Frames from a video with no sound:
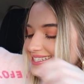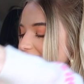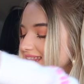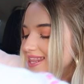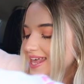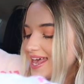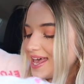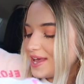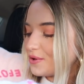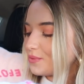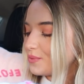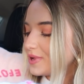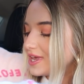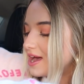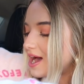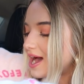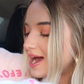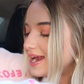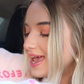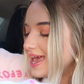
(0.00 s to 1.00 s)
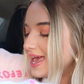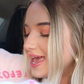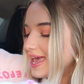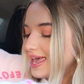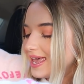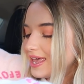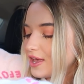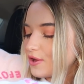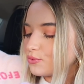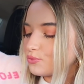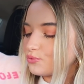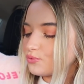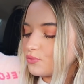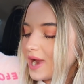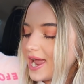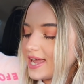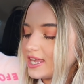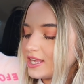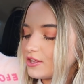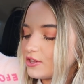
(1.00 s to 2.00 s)
And then we got a
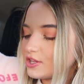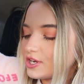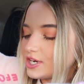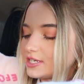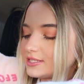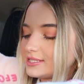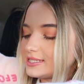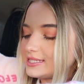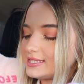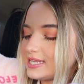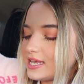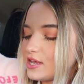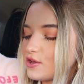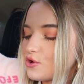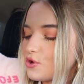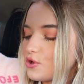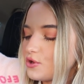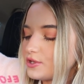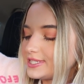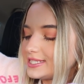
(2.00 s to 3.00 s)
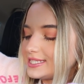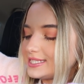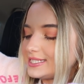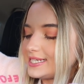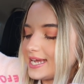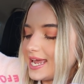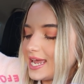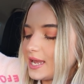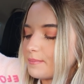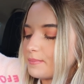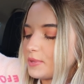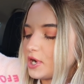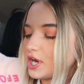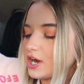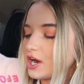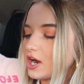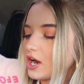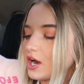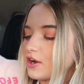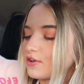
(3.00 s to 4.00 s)
regular single steak
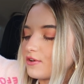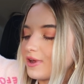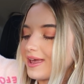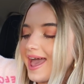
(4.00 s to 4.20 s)
burger,